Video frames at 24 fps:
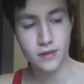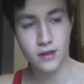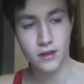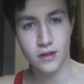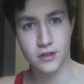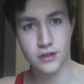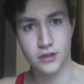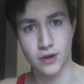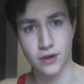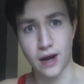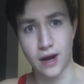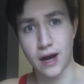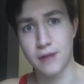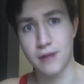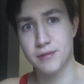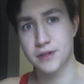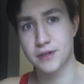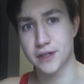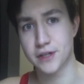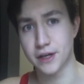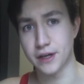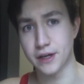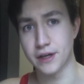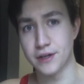So I would
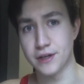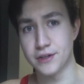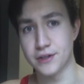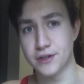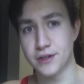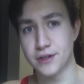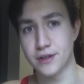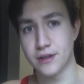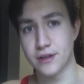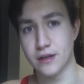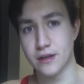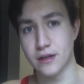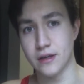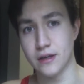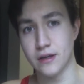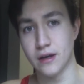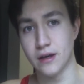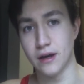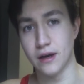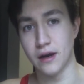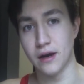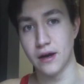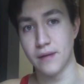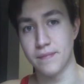change
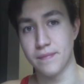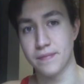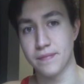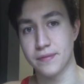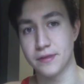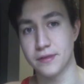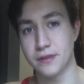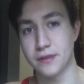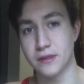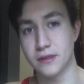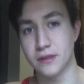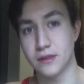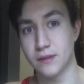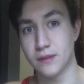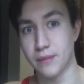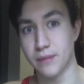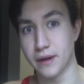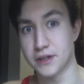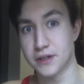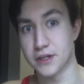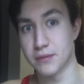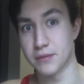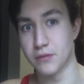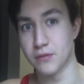the
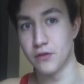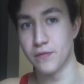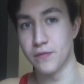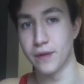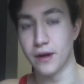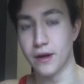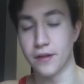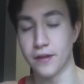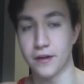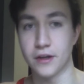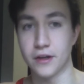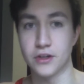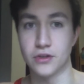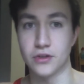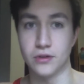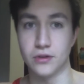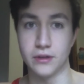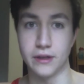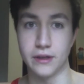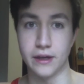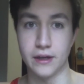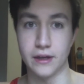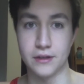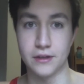benching movement on the control
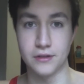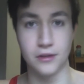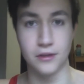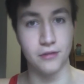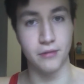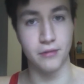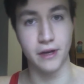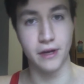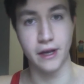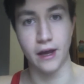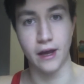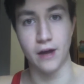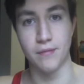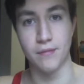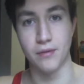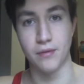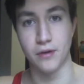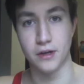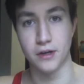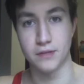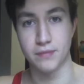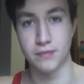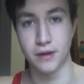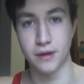day to 3 count
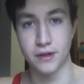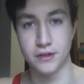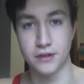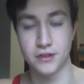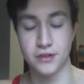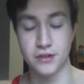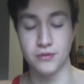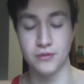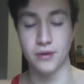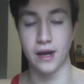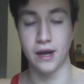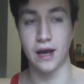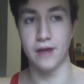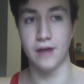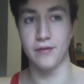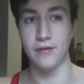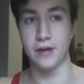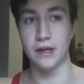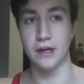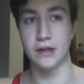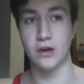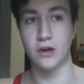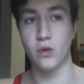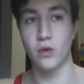pause bench. So you would have
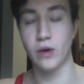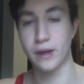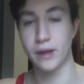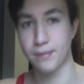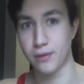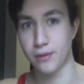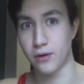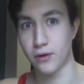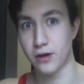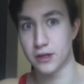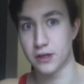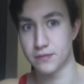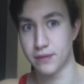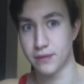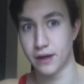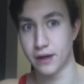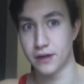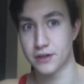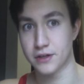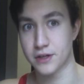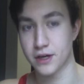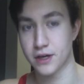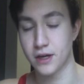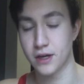a quick pause
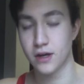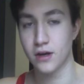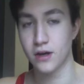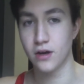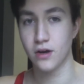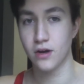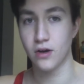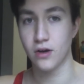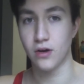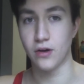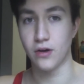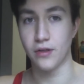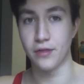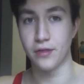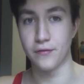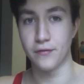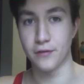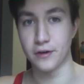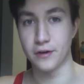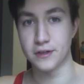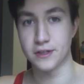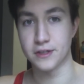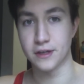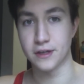bench on the
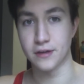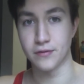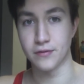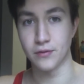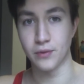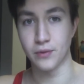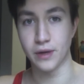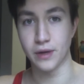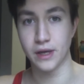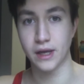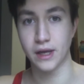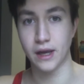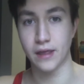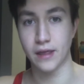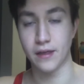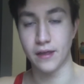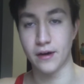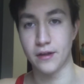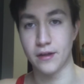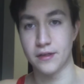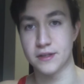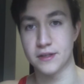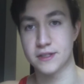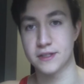first day of the week, and then
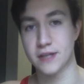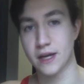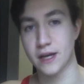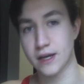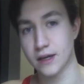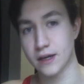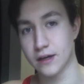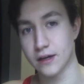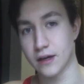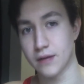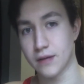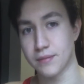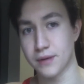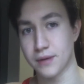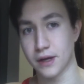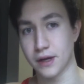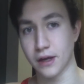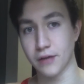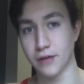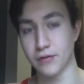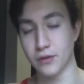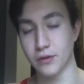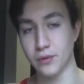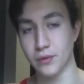on the second upper
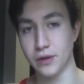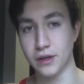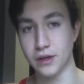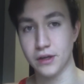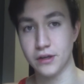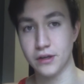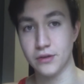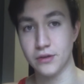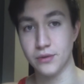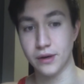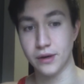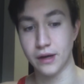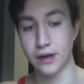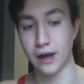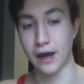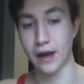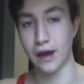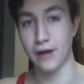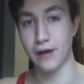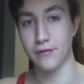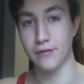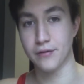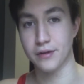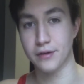day of the week, you would
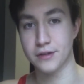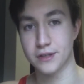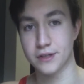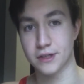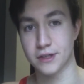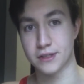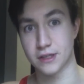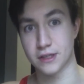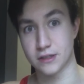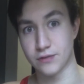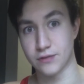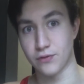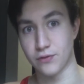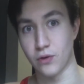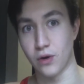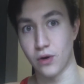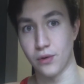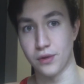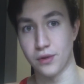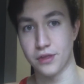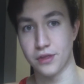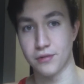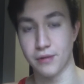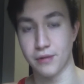have 6 sets of 4
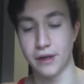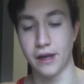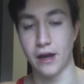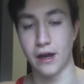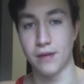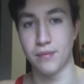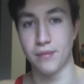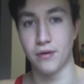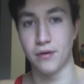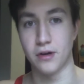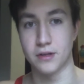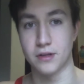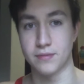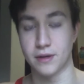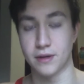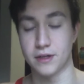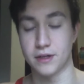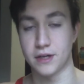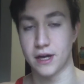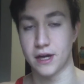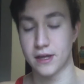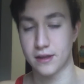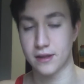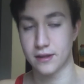with 3 count pause
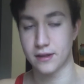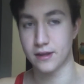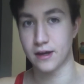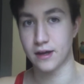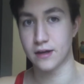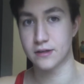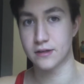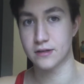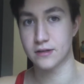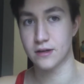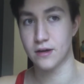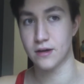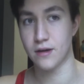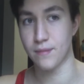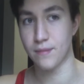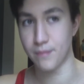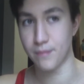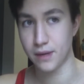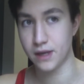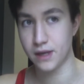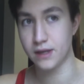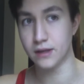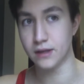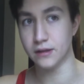bench. And I think that's
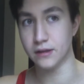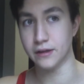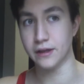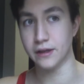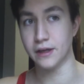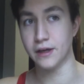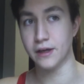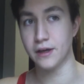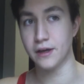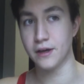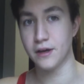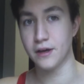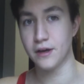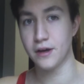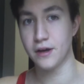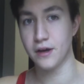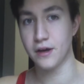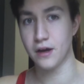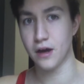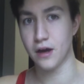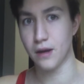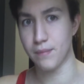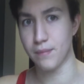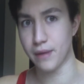immediately
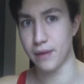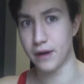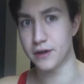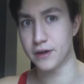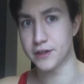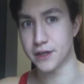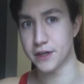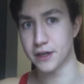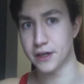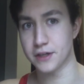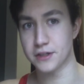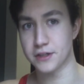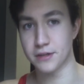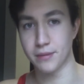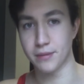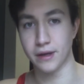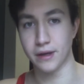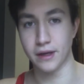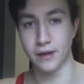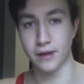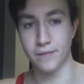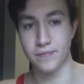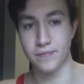a better change to make.